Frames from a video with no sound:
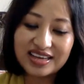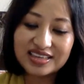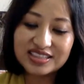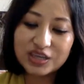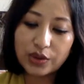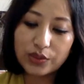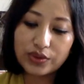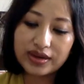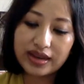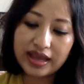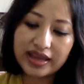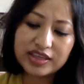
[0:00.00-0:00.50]

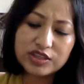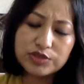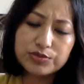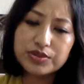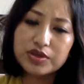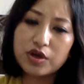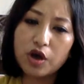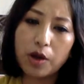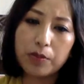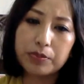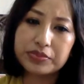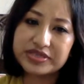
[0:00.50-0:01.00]
So I would like to
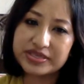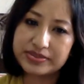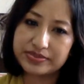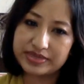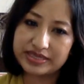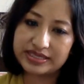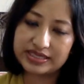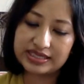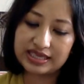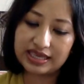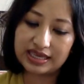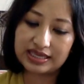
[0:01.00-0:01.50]
be
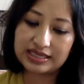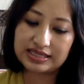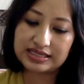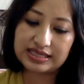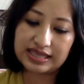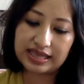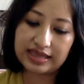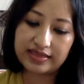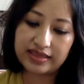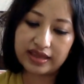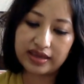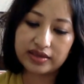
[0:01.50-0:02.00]
optimistic and
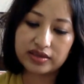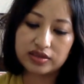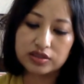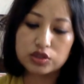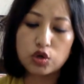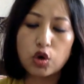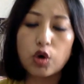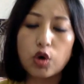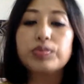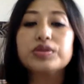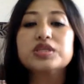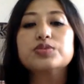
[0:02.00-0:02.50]
say that the
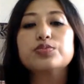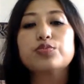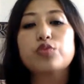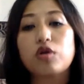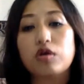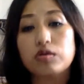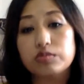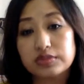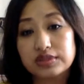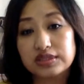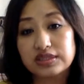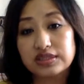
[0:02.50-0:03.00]
scope is
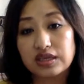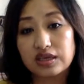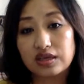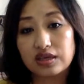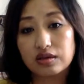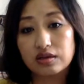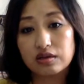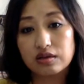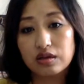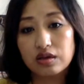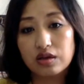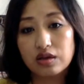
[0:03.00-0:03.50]
promising.